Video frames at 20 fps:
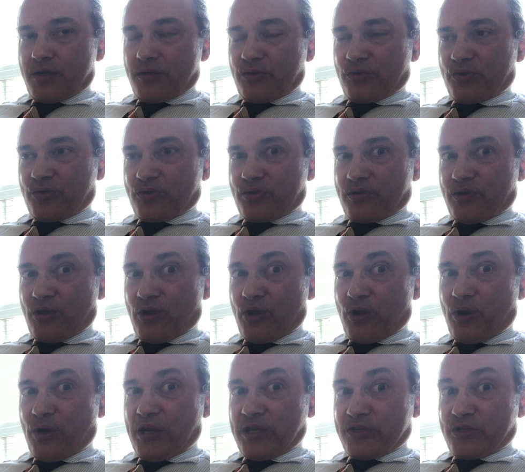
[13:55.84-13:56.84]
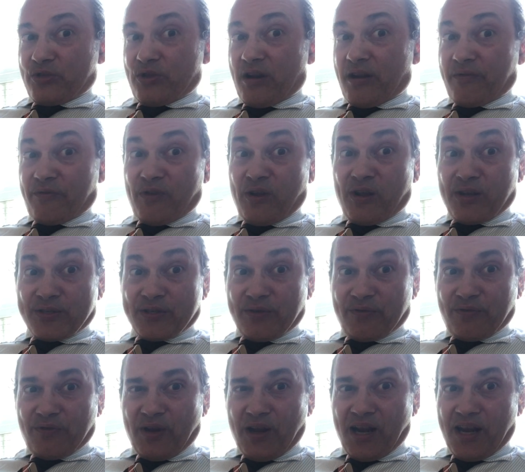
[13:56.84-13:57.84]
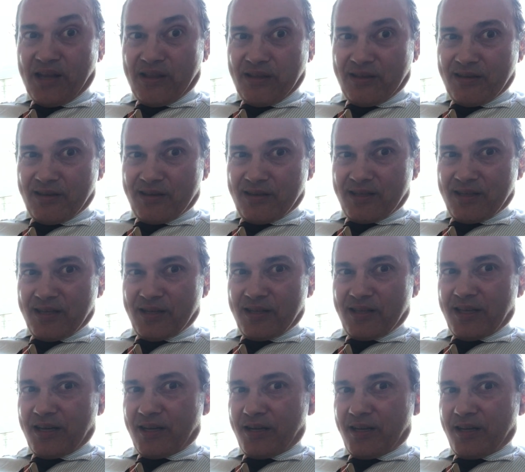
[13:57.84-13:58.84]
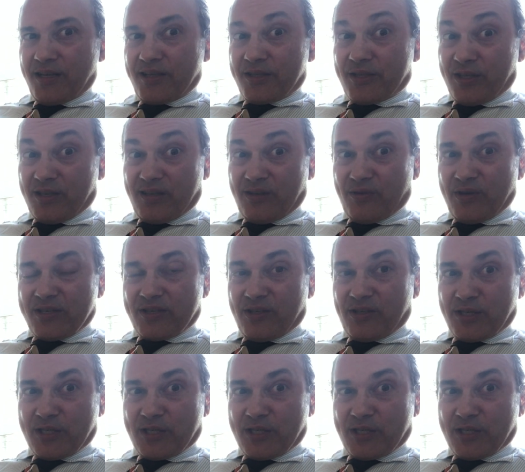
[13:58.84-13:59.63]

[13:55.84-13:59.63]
So it's not falsified that his original